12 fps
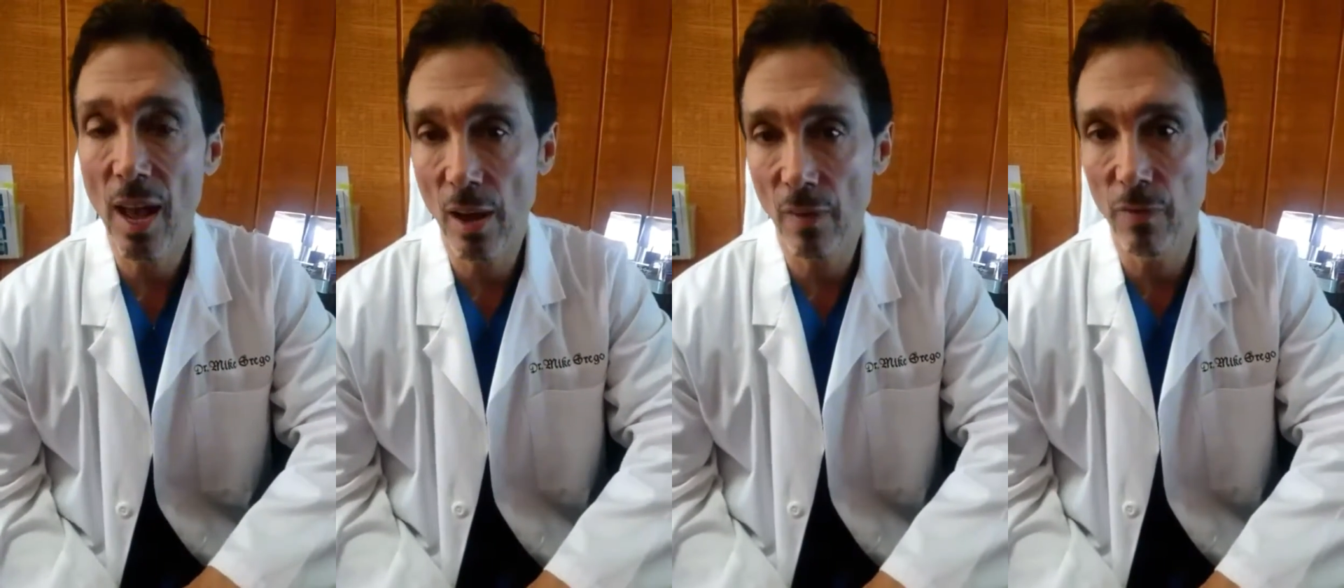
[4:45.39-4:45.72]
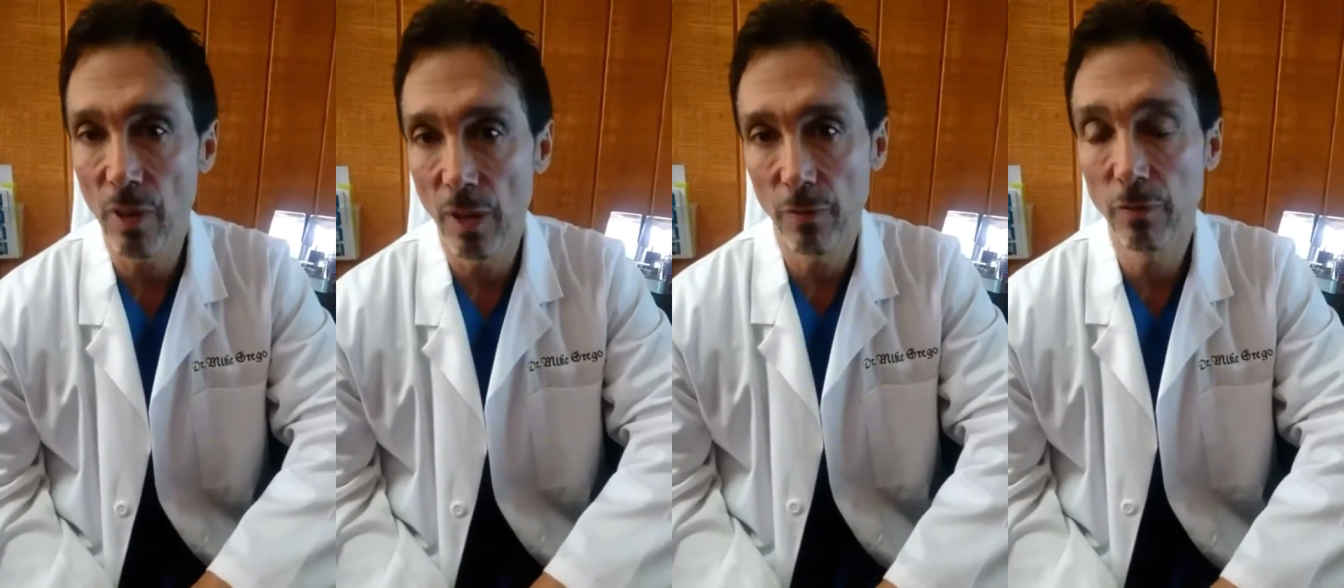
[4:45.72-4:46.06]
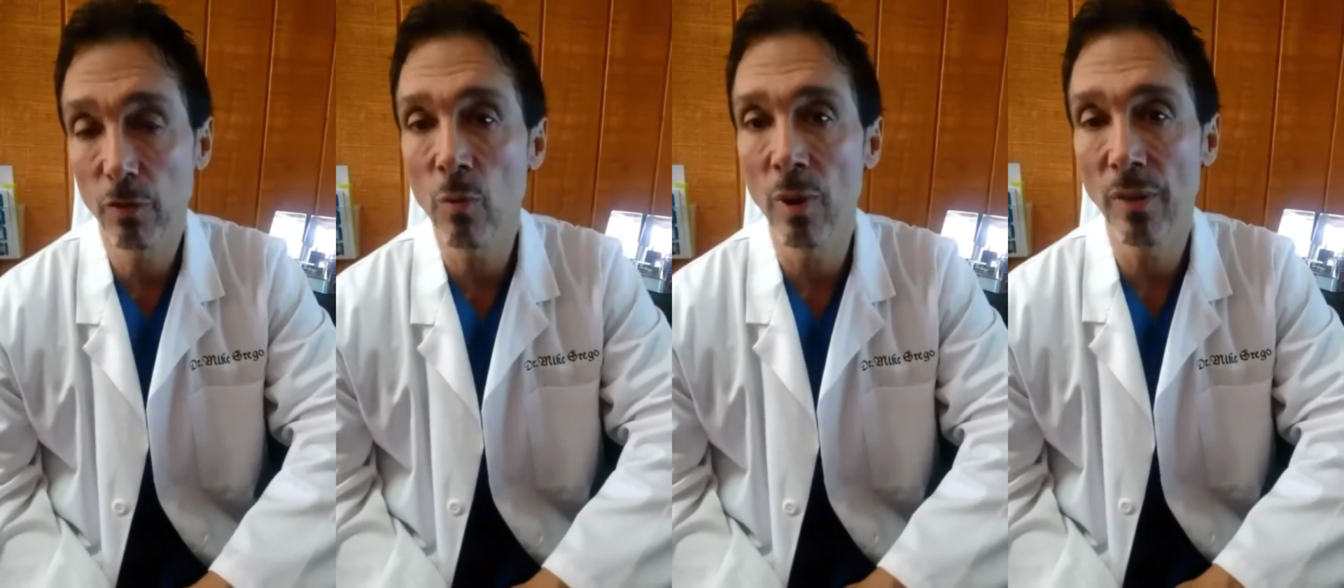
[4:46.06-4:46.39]
half-life
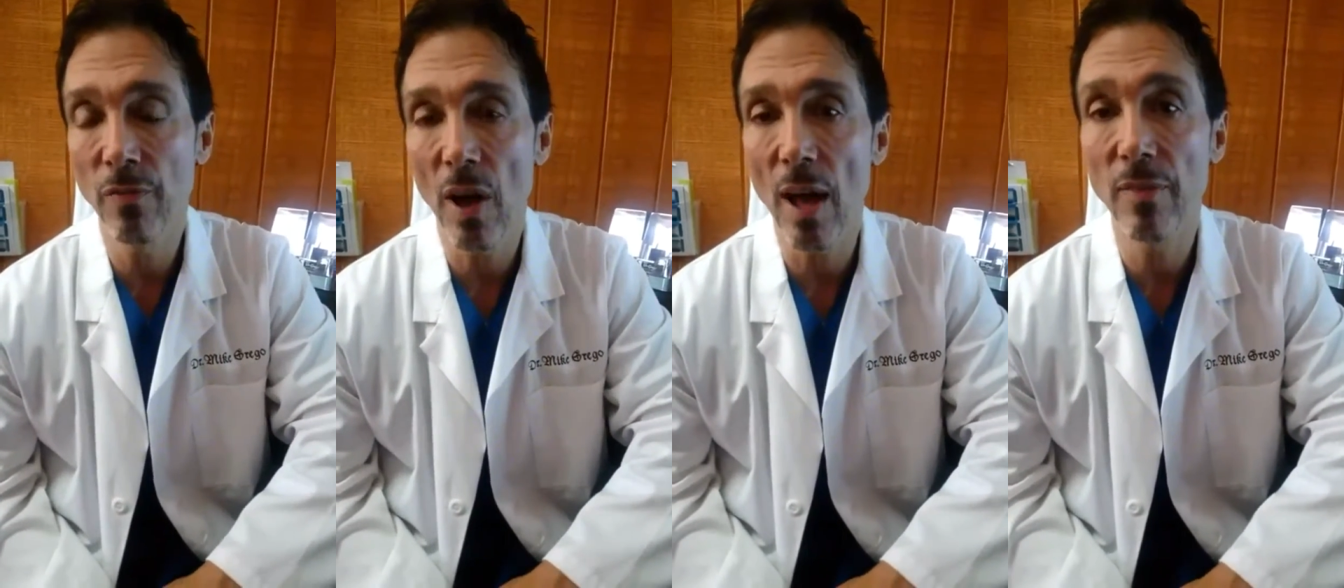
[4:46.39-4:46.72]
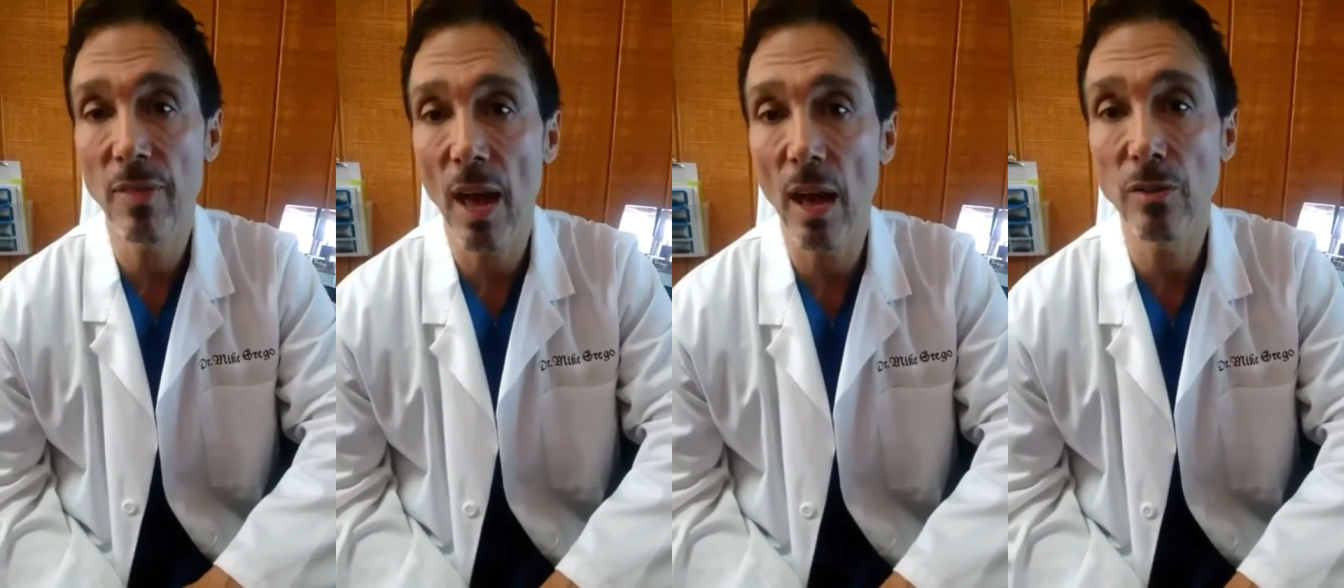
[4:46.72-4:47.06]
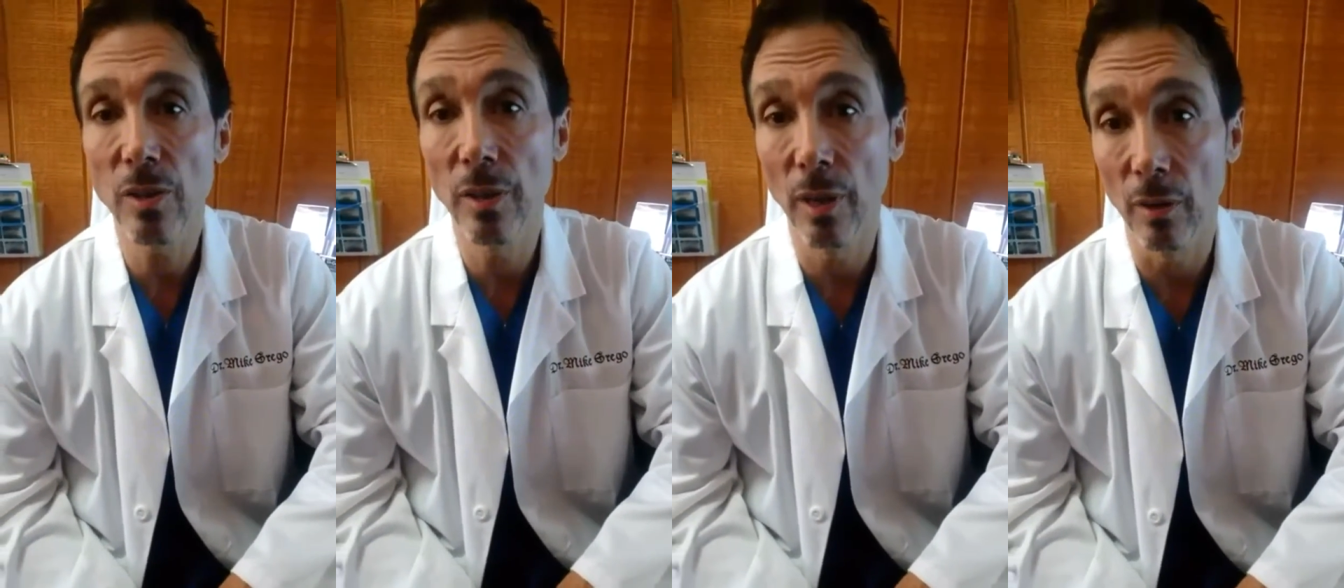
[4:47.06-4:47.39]
of
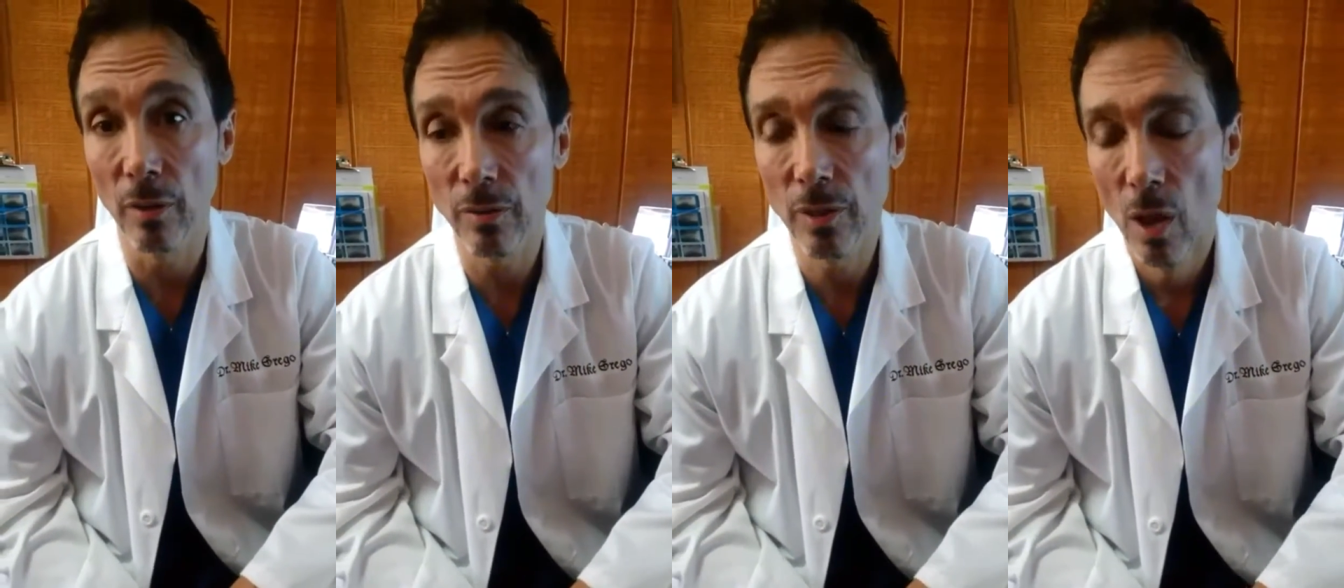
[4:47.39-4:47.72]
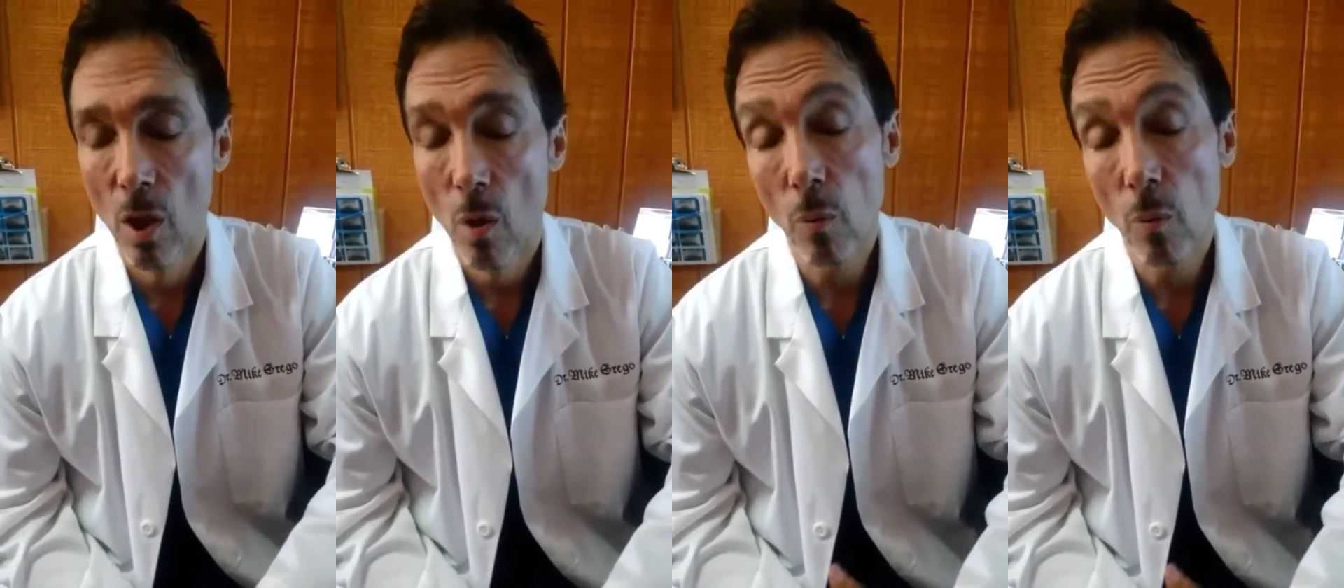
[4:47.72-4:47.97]
25,000 years.